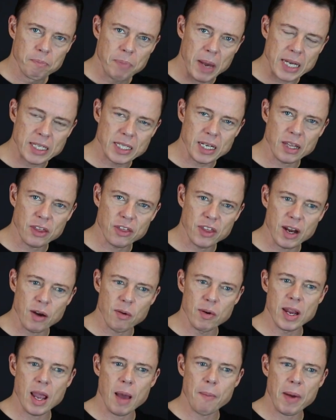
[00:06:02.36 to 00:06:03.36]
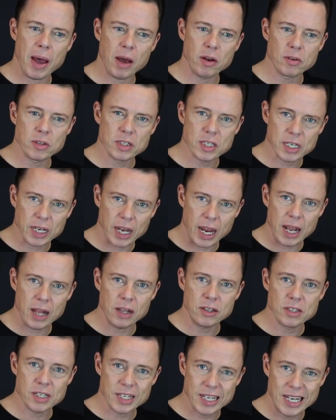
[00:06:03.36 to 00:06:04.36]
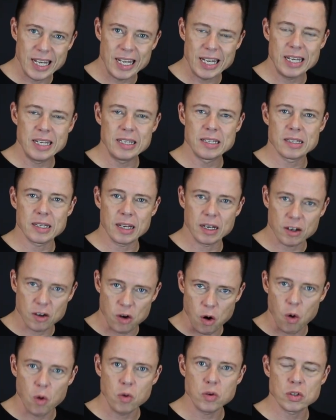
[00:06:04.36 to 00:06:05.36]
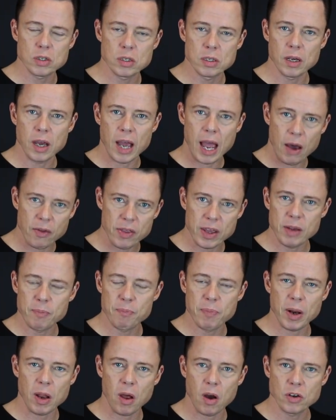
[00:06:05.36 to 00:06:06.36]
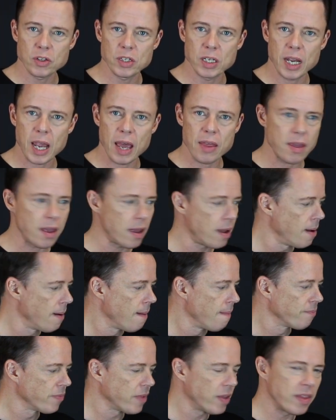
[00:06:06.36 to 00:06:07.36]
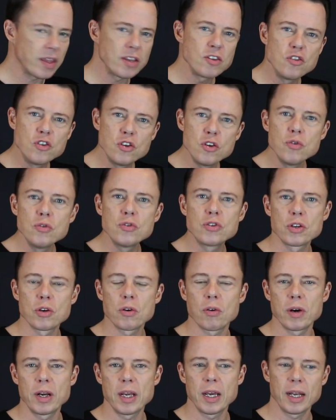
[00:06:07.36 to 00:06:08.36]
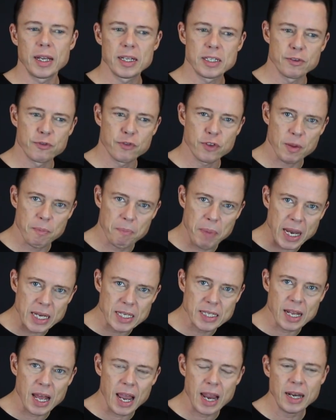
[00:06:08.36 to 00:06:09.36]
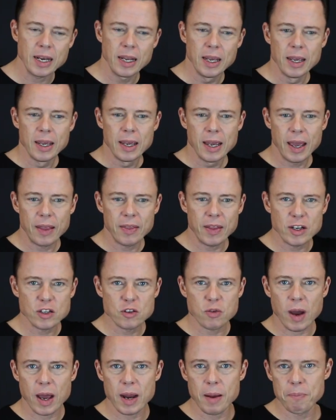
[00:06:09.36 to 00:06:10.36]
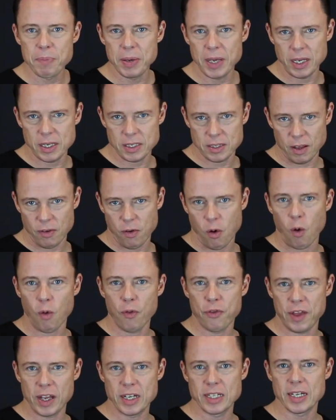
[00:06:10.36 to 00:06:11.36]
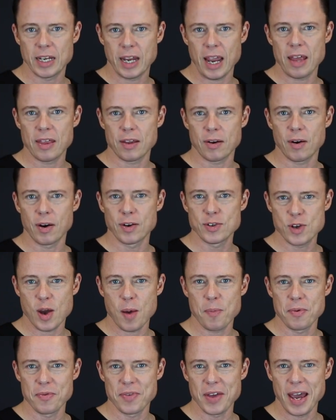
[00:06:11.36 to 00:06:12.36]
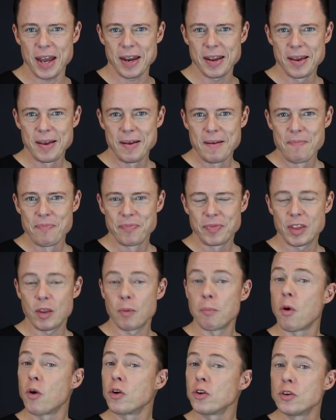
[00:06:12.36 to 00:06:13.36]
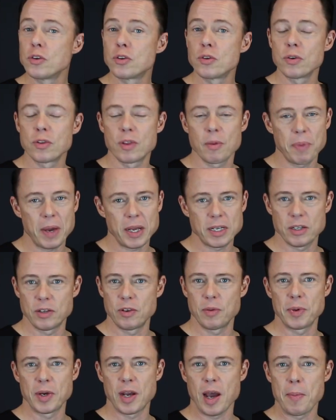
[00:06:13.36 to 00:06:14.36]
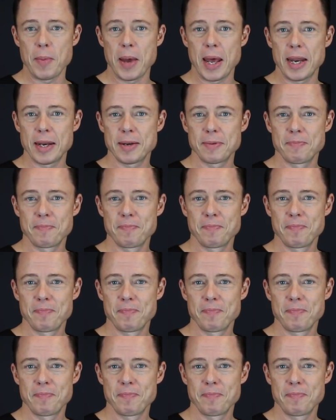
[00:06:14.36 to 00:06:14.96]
basic theory about scales, keys, and chords, or how they belong together, and then use your ear. Listen for the bass line, and then try to piece the whole thing together on top of that. The more you do it, the better you become at it.